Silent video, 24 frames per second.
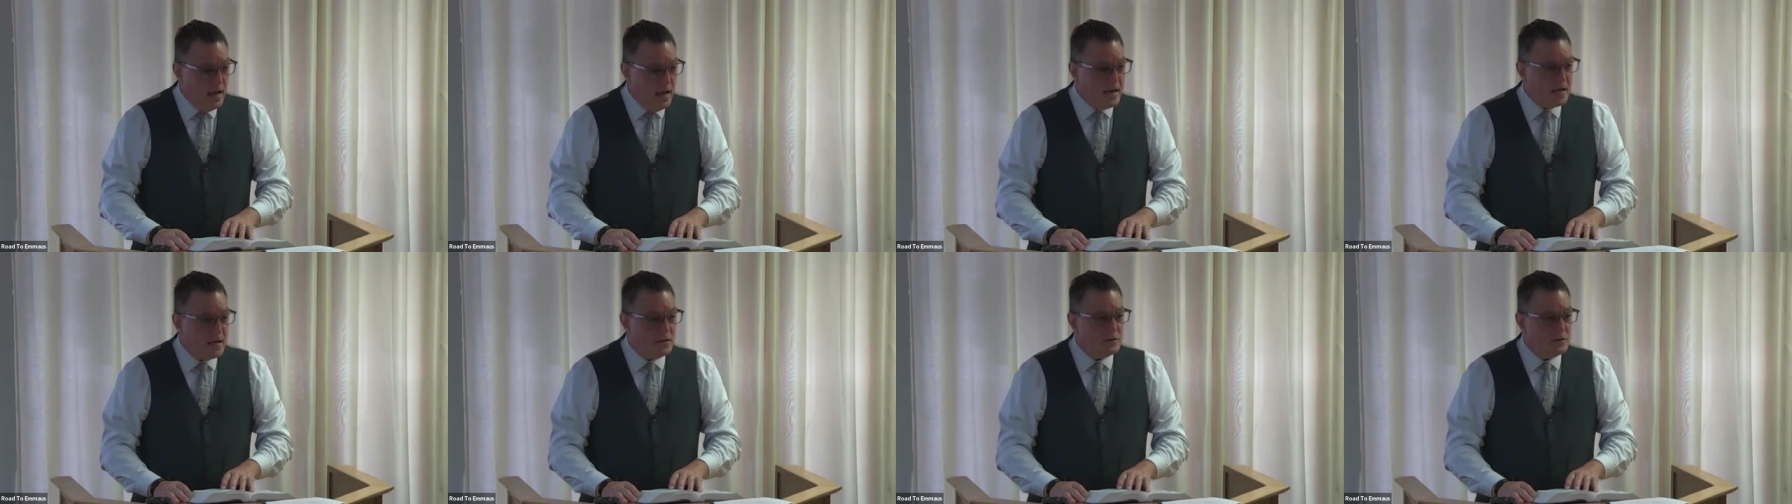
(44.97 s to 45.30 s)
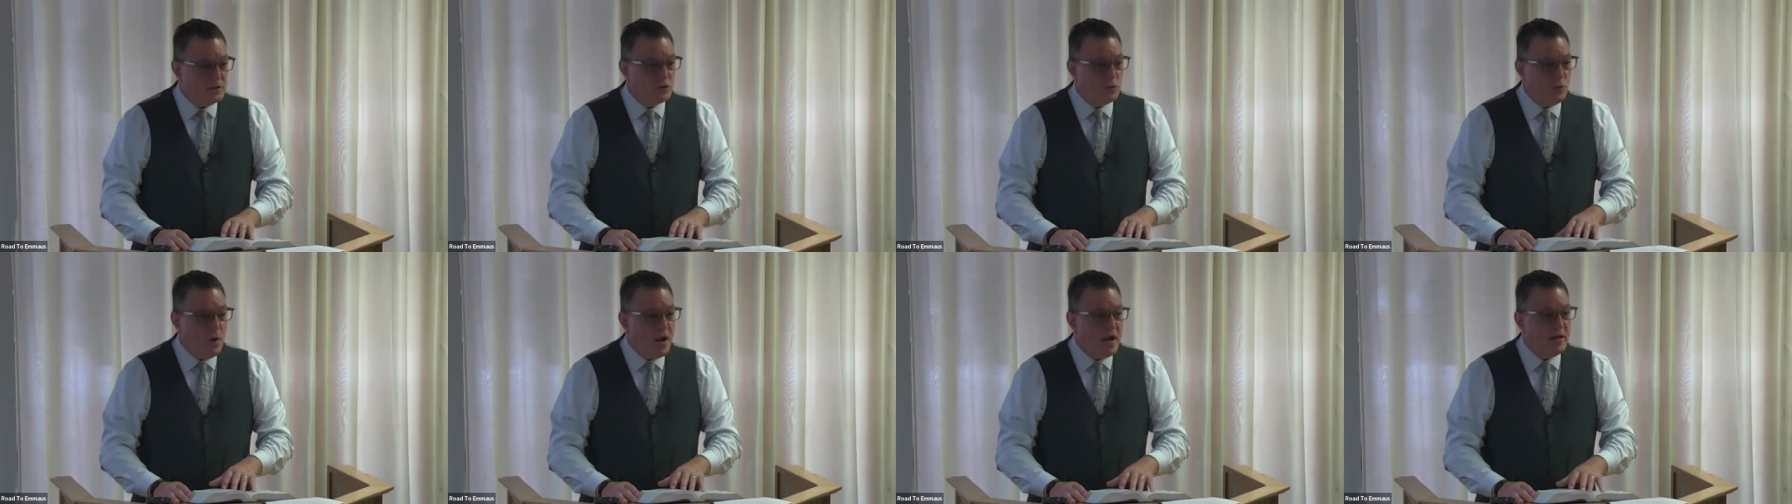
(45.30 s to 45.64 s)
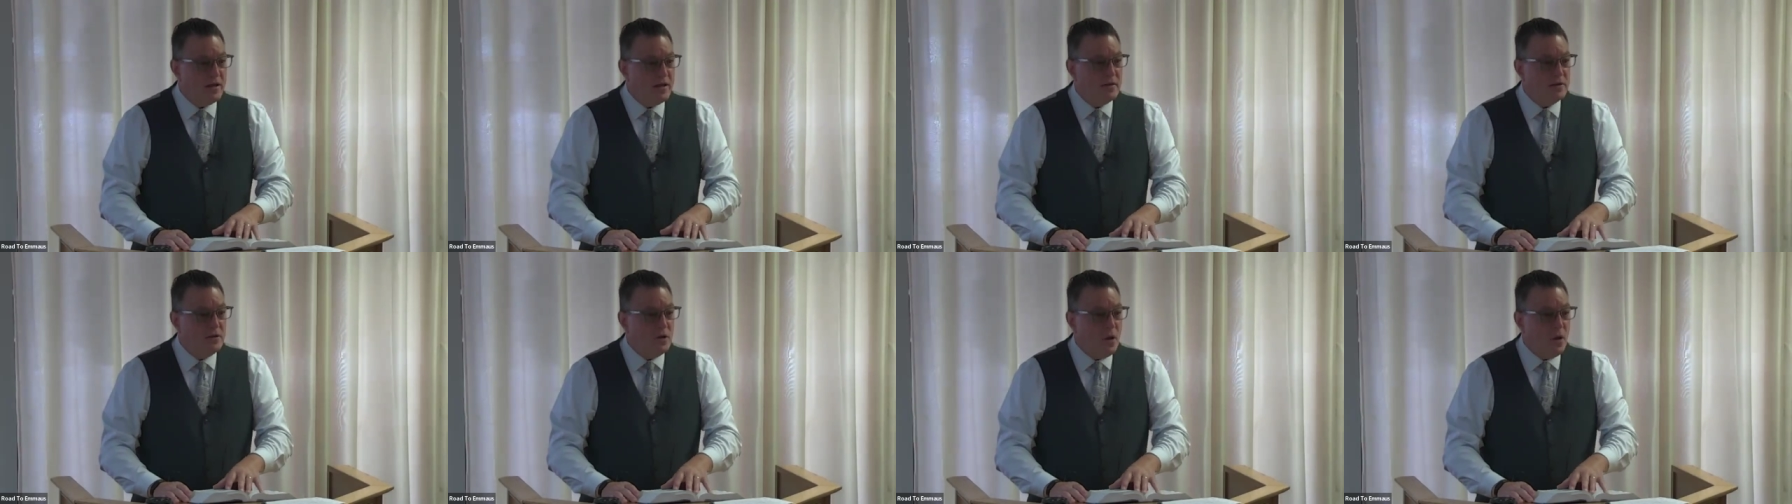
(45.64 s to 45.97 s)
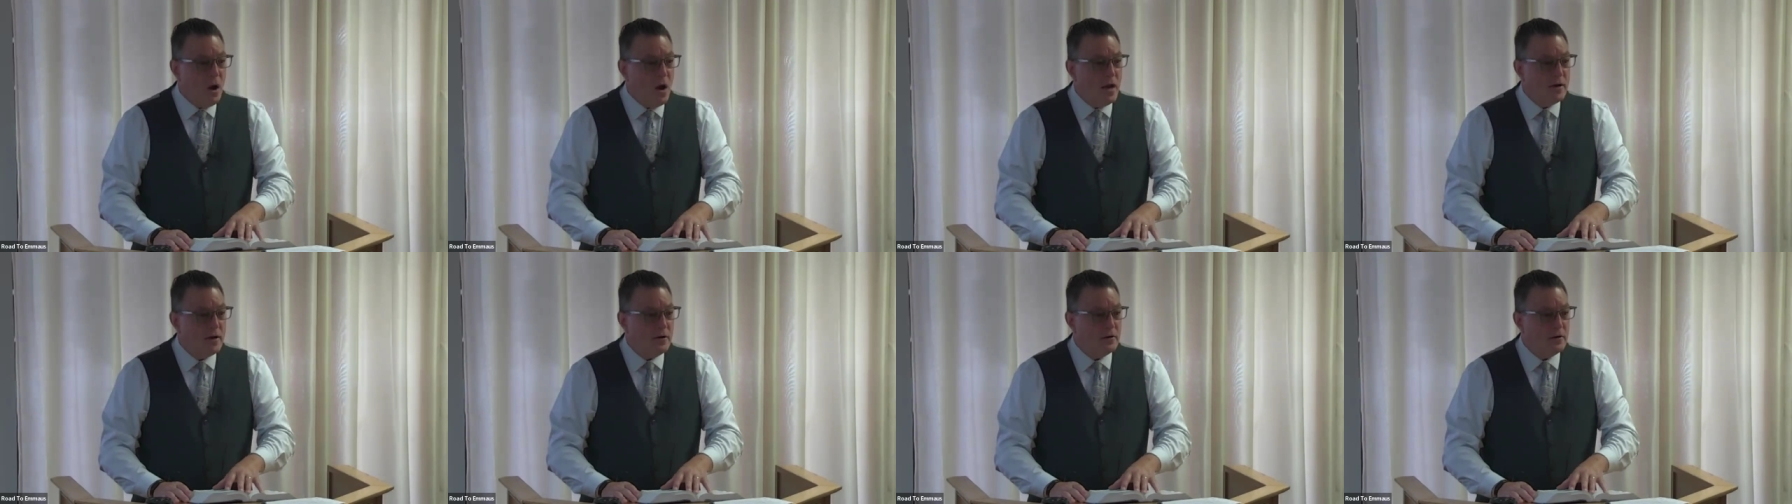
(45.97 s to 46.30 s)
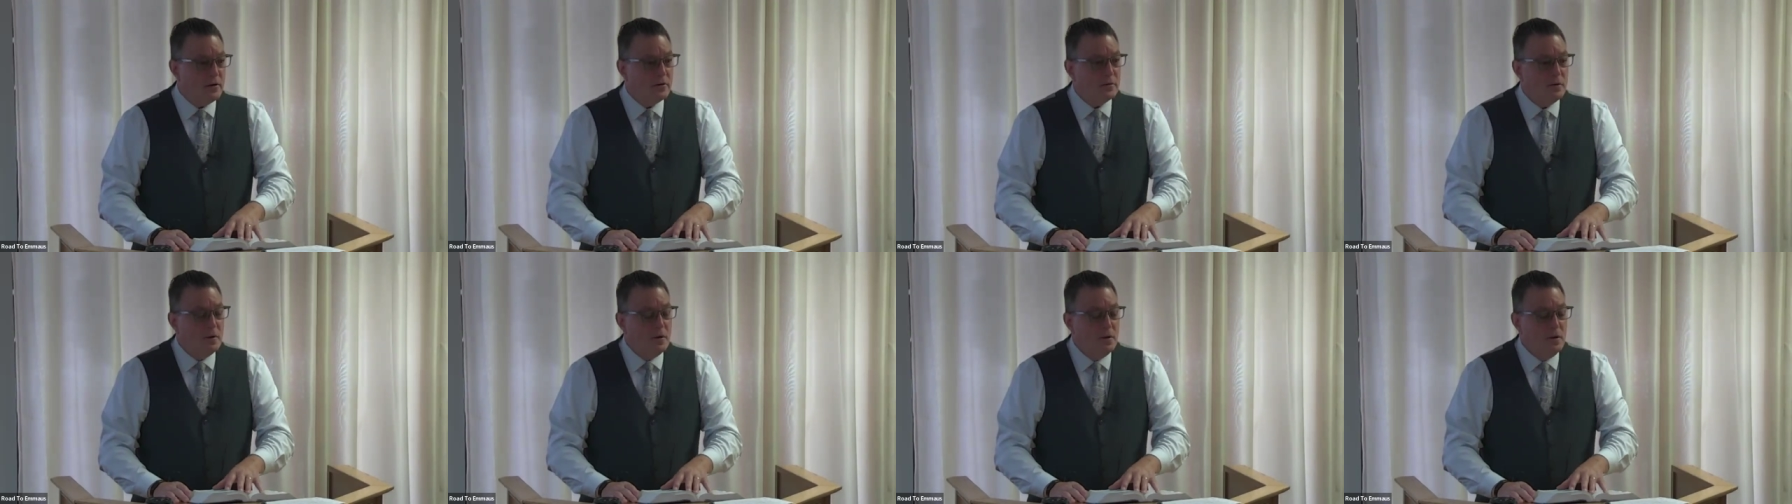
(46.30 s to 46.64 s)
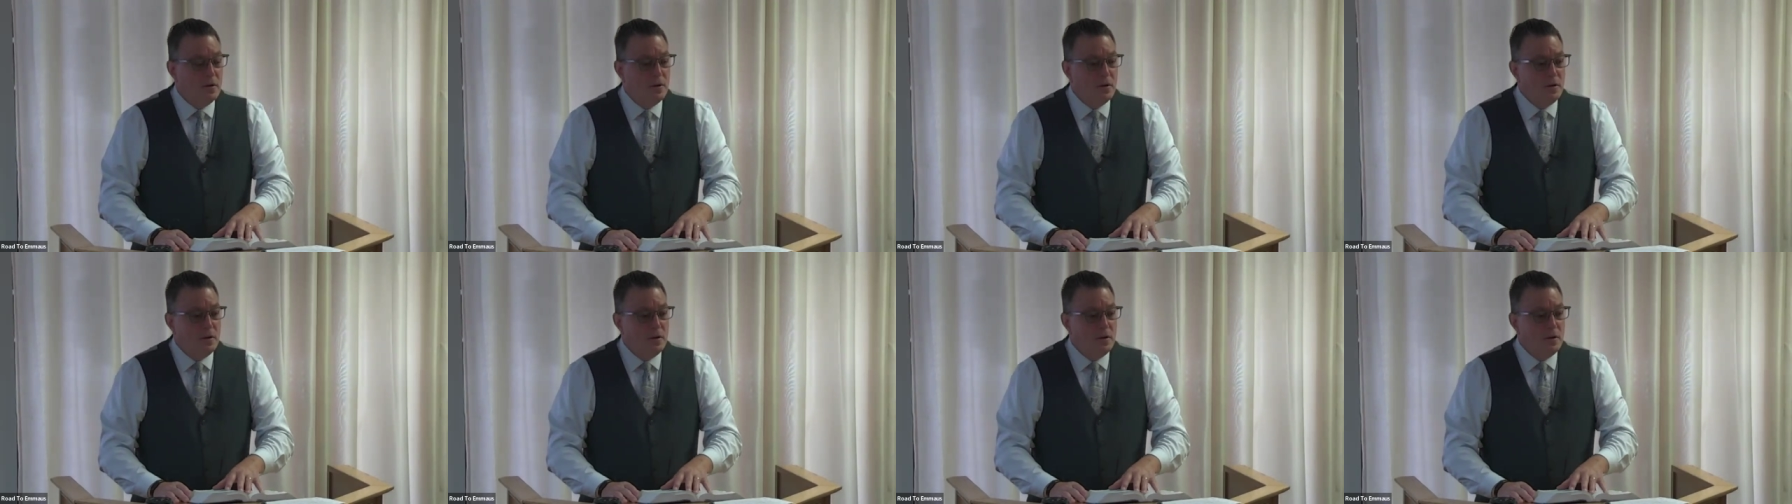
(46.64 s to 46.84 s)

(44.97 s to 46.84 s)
it can sway the daughter